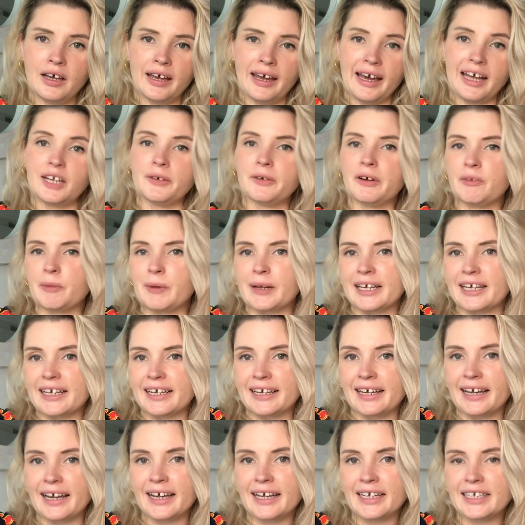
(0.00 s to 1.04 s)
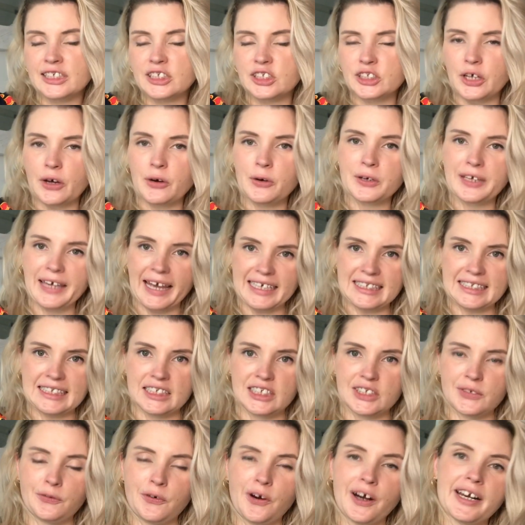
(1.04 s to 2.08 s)
Hello everybody. So yes,
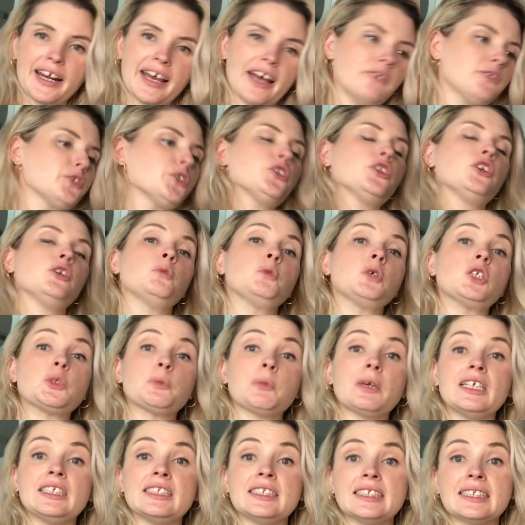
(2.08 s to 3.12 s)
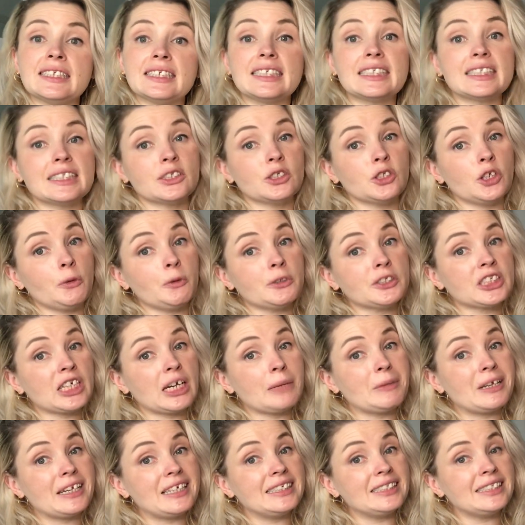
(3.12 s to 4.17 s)
it's Friday afternoon, which means you know what
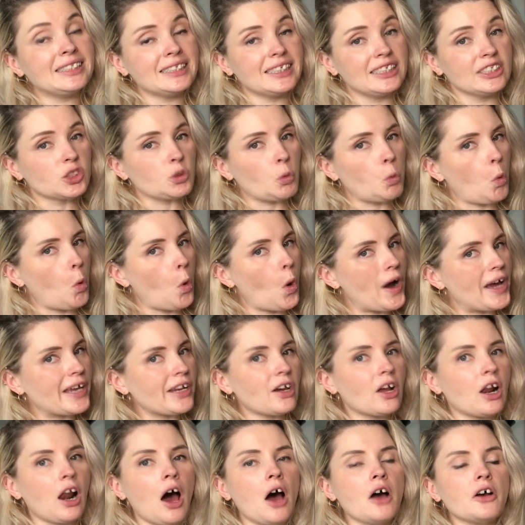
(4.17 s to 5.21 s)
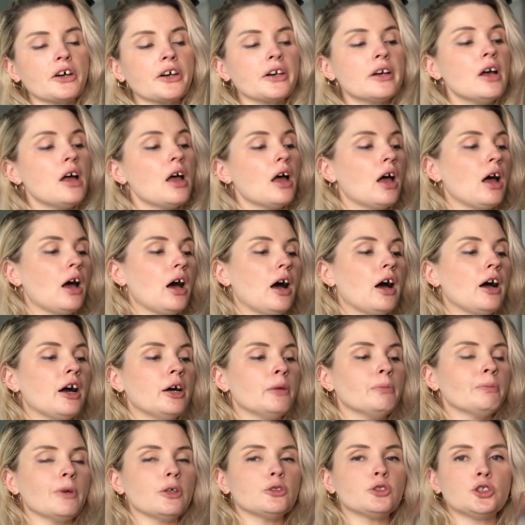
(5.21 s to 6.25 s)
time it is? It's wine o'clock.
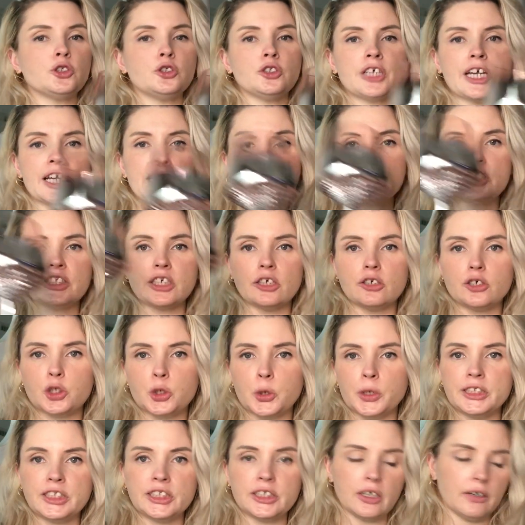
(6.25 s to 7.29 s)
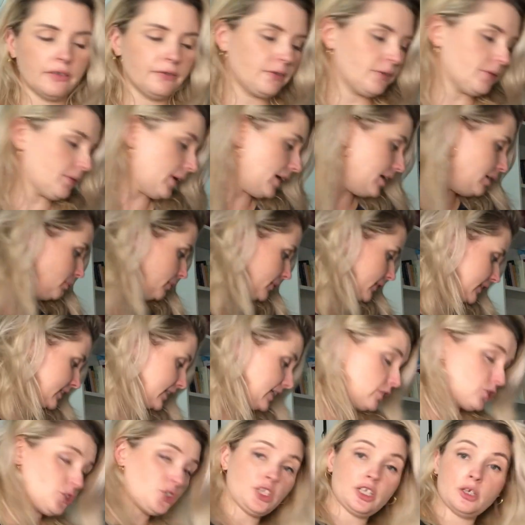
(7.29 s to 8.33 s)
Today's choice of grape is
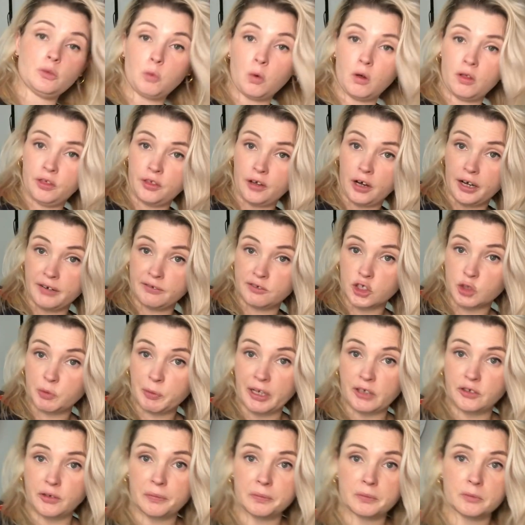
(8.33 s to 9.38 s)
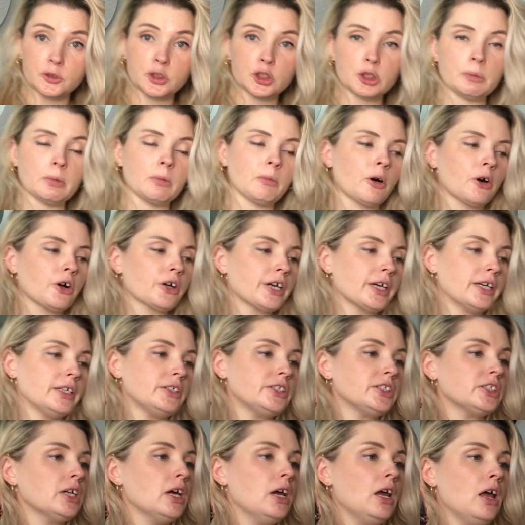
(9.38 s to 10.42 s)
actually one that I've just picked up in the
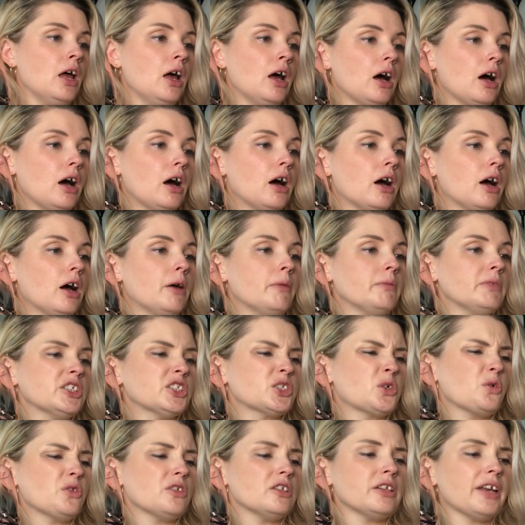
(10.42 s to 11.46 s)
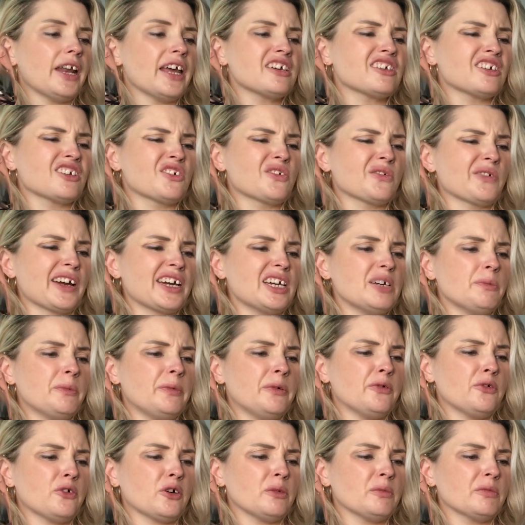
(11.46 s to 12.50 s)
supermarket. It's called the Naked Grape
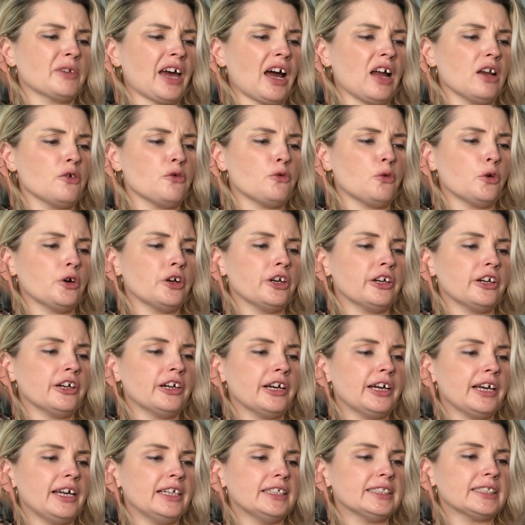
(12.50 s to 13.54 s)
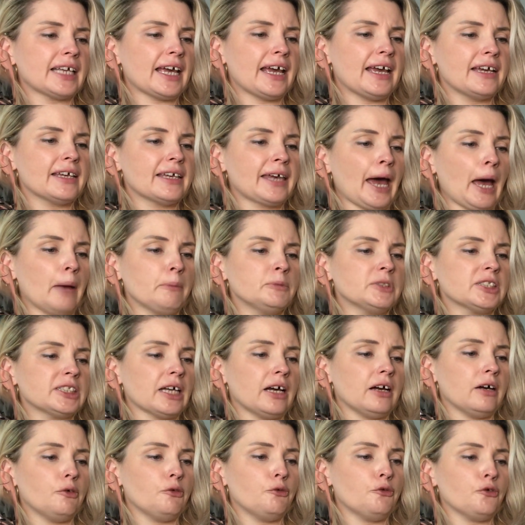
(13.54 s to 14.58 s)
from California. It's a Cab
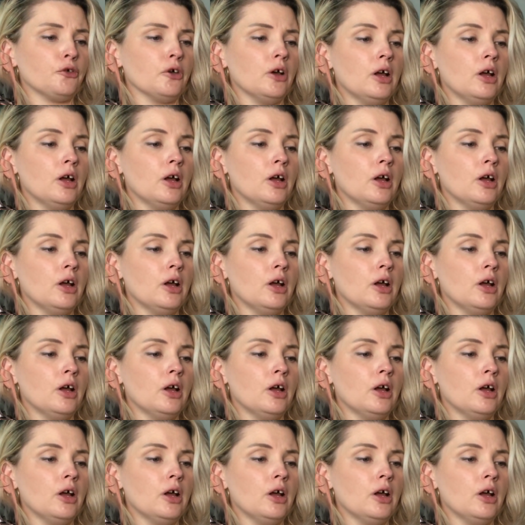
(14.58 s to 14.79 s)
Sauv.